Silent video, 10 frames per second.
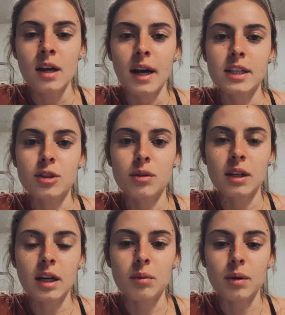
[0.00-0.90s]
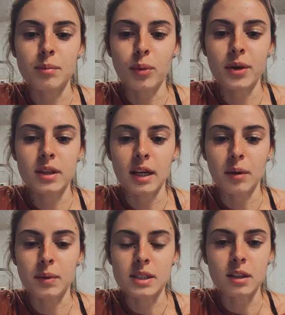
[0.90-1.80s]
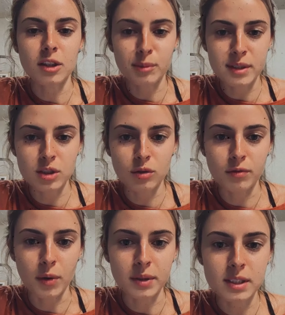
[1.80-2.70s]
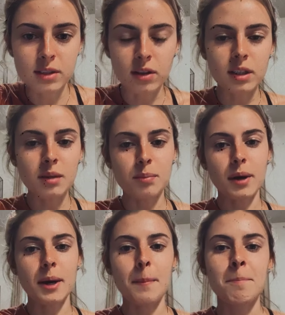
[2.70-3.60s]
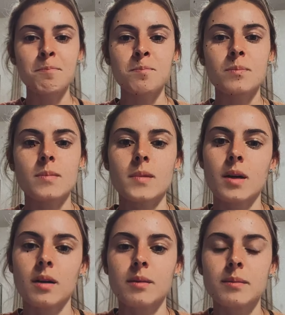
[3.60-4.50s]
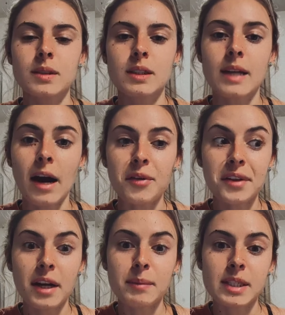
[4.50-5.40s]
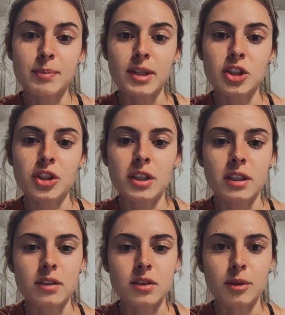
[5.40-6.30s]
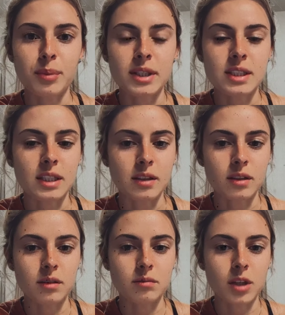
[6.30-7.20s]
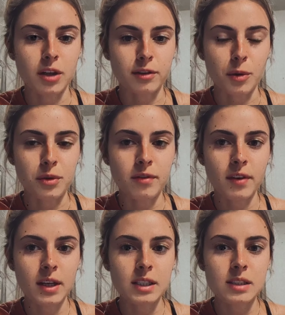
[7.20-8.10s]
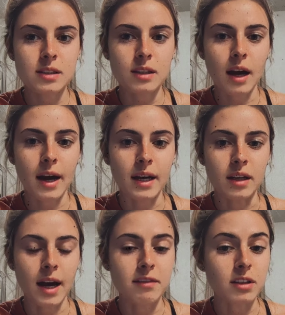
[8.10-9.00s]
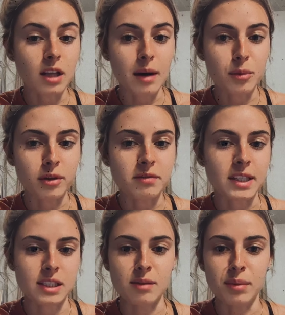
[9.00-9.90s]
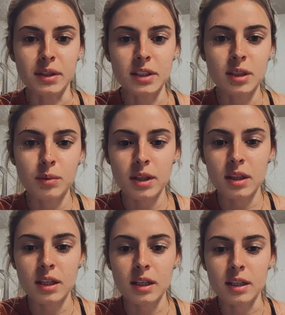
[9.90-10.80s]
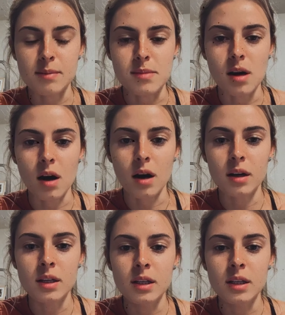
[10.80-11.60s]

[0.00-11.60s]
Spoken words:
I do think at one point that I was a little bit too focused on it, but now that I'm especially in a surplus and a growth phase, I have a lot more flexibility with it, and I'm not